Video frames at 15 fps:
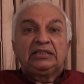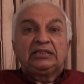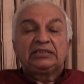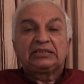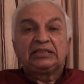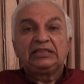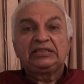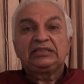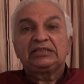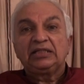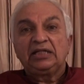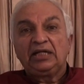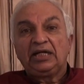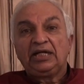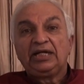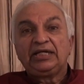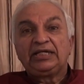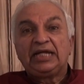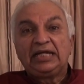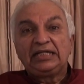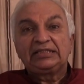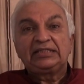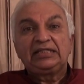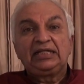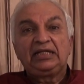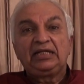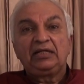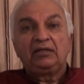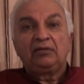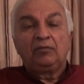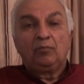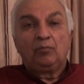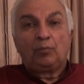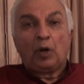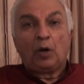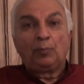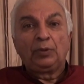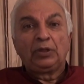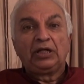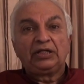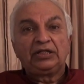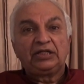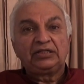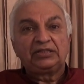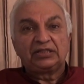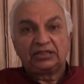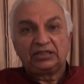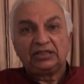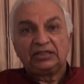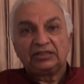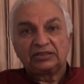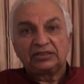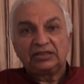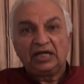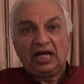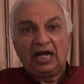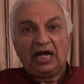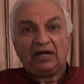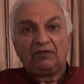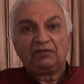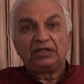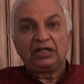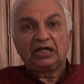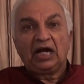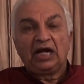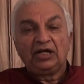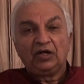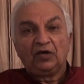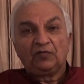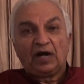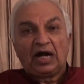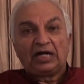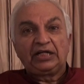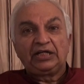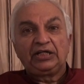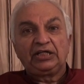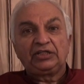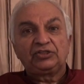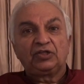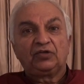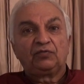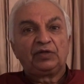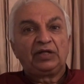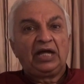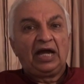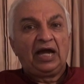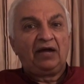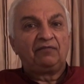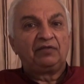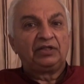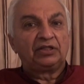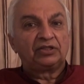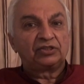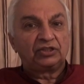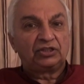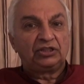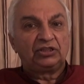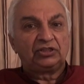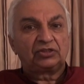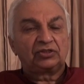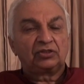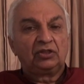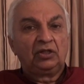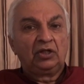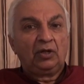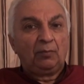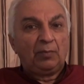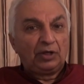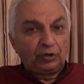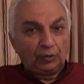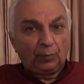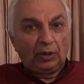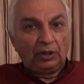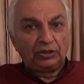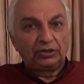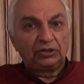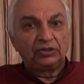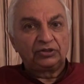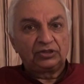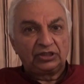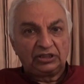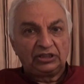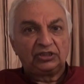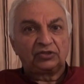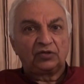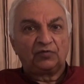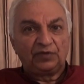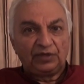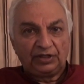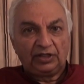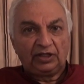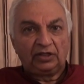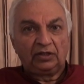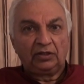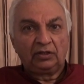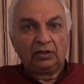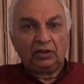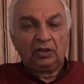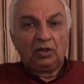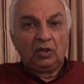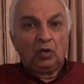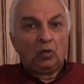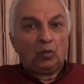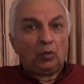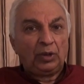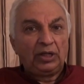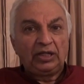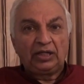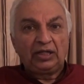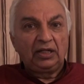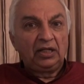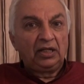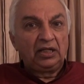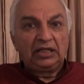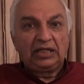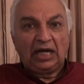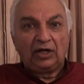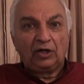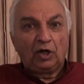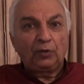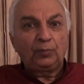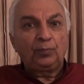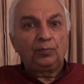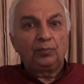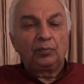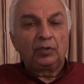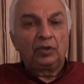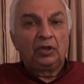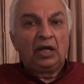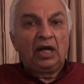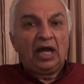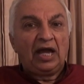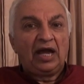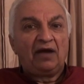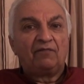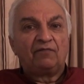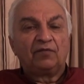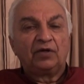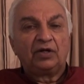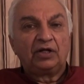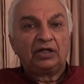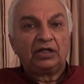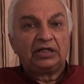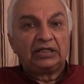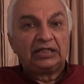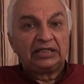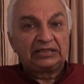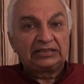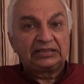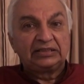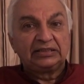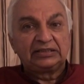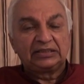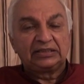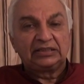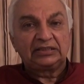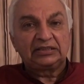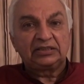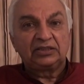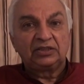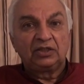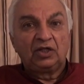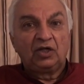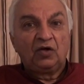Since in densely populated cities and with the kind of architecture we have in the cities, metropolitan cities of India, we cannot have distances